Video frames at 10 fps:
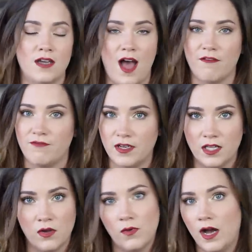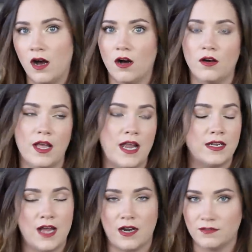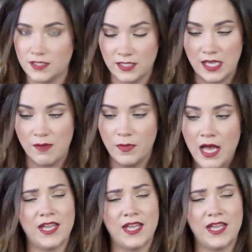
not feeling well, in and out of sleep.